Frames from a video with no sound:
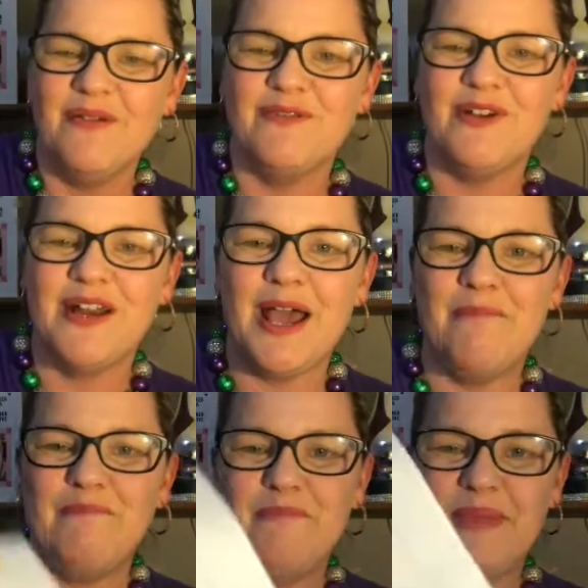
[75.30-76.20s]
We've got
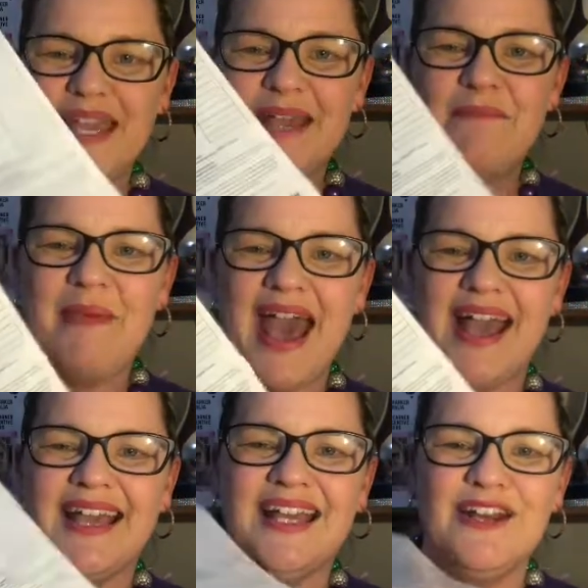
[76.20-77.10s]
a big
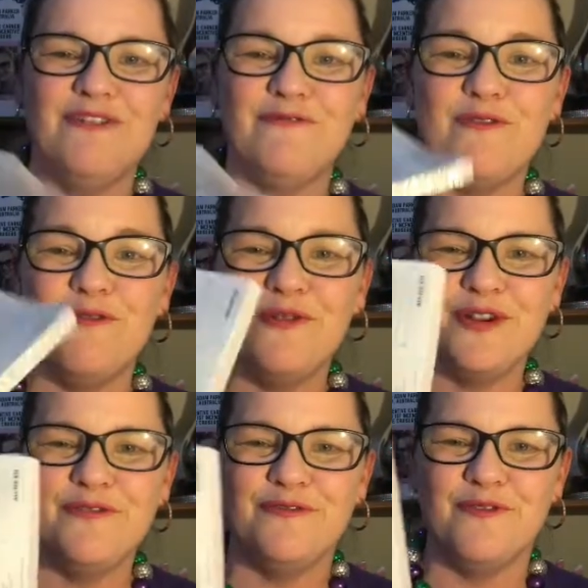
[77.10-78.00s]
packet of
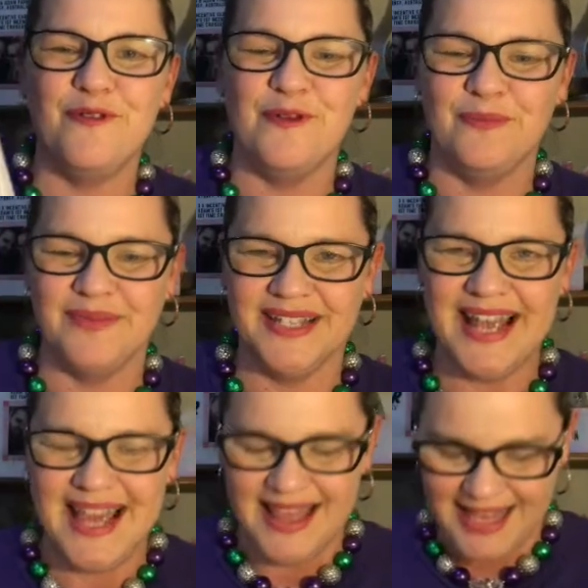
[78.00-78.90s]
order forms.
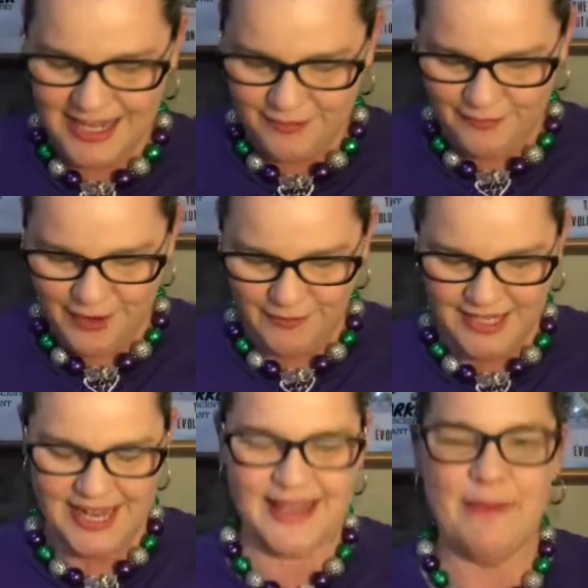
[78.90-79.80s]
There's
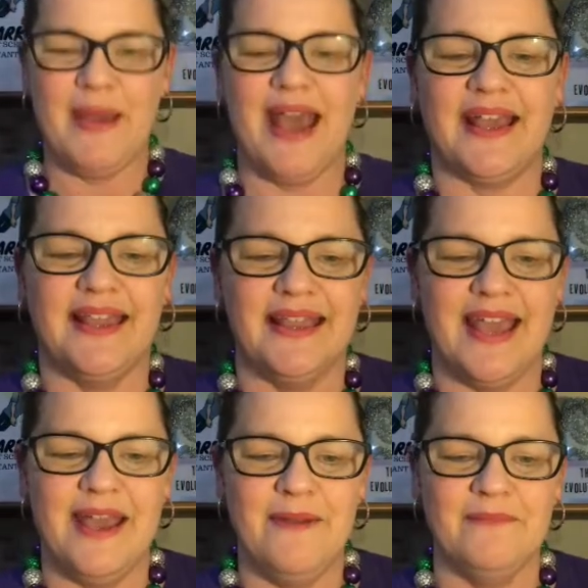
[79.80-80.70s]
fifty in the packet
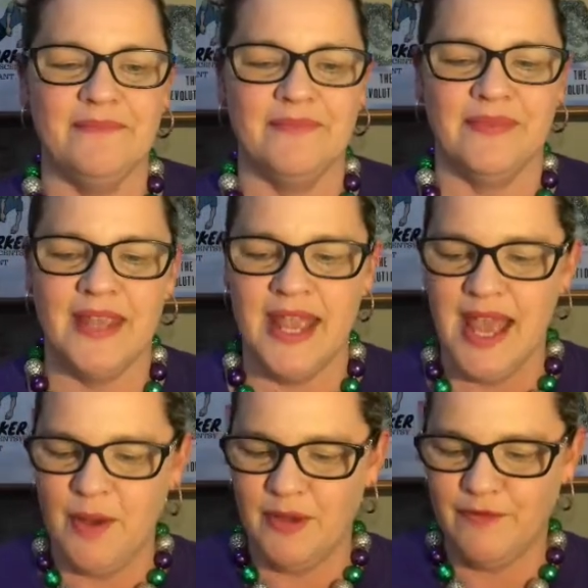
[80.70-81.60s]
there.
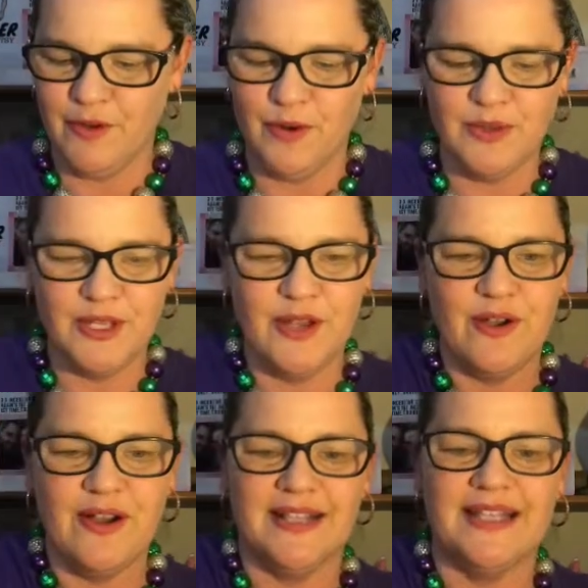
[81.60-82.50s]
We've also
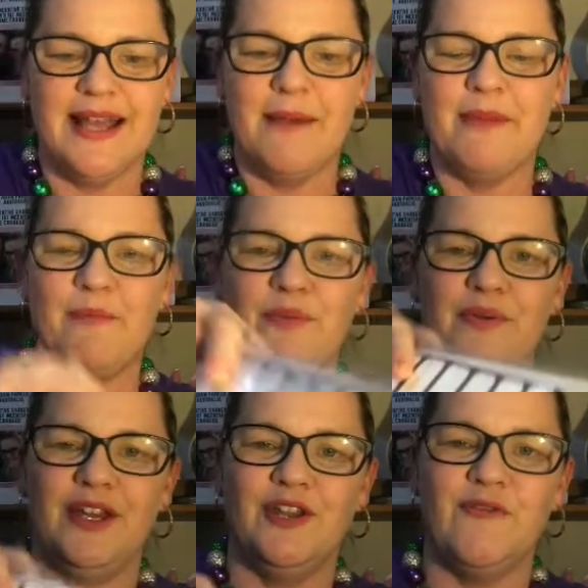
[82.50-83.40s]
got some
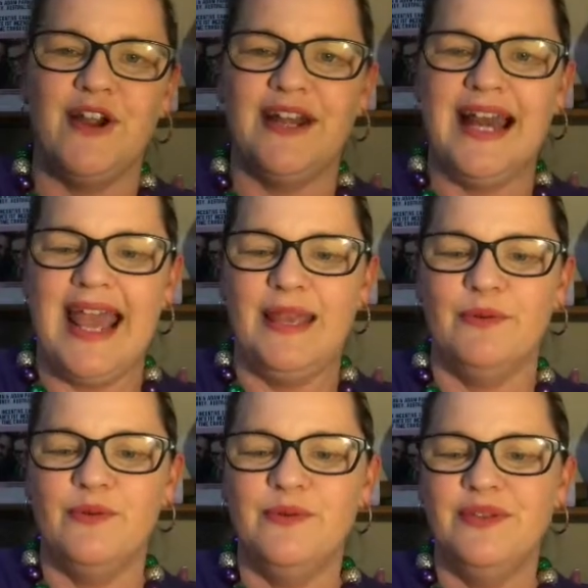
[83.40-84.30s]
print your own
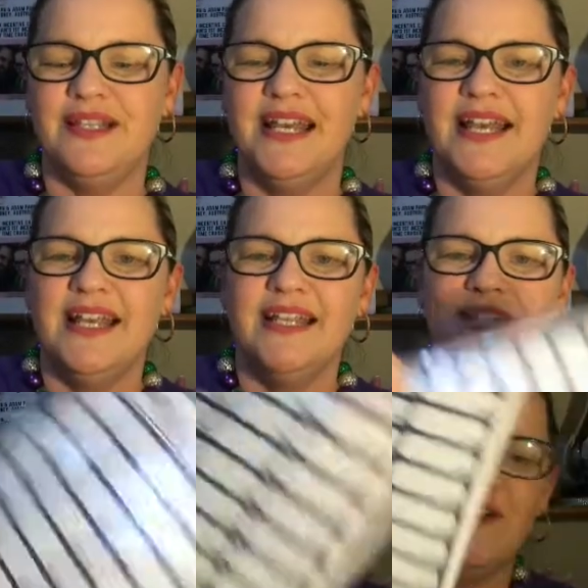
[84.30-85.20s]
labels.
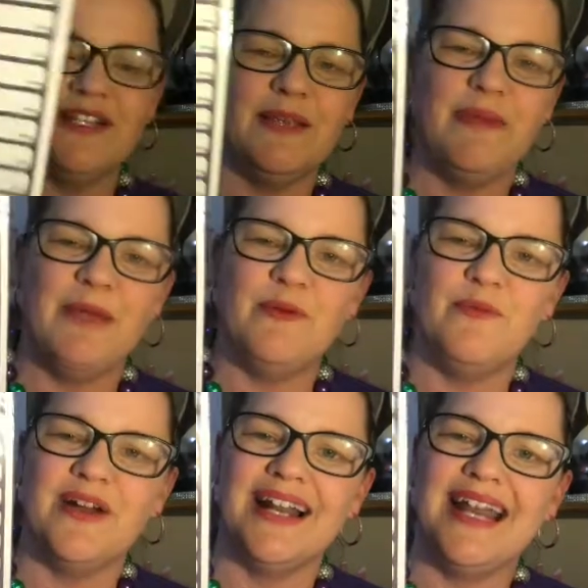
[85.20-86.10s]
So lots of people
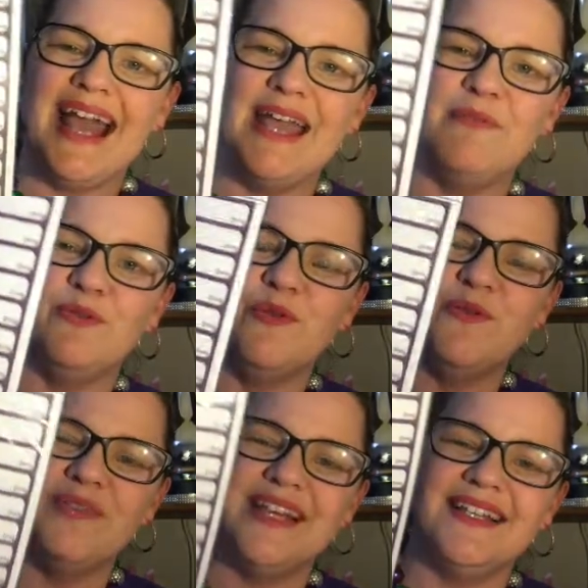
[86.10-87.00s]
want to label
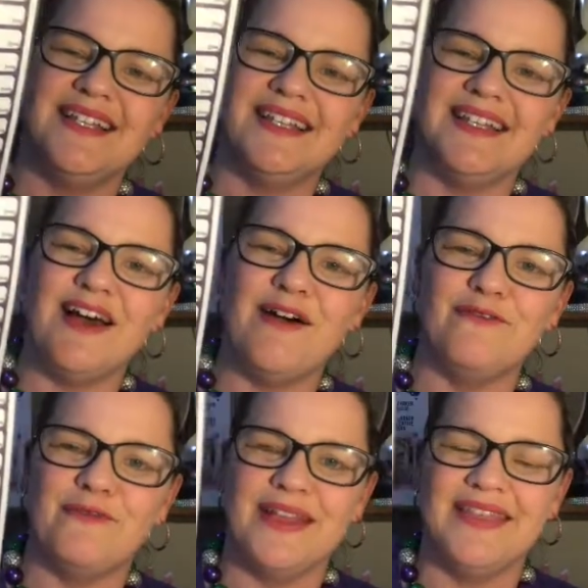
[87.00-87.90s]
all their
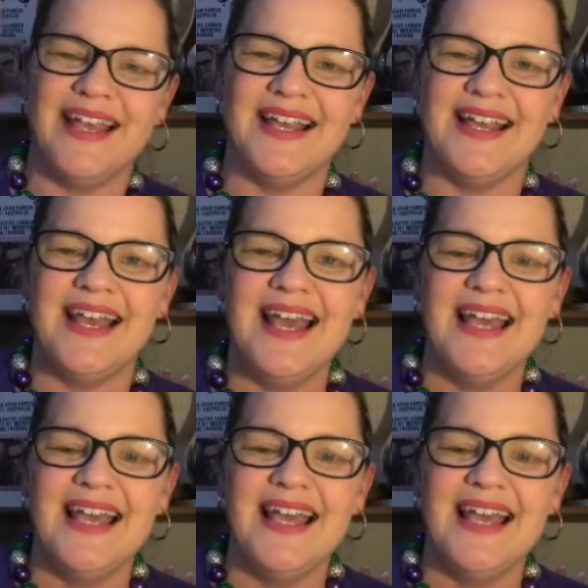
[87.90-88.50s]
stuff when they're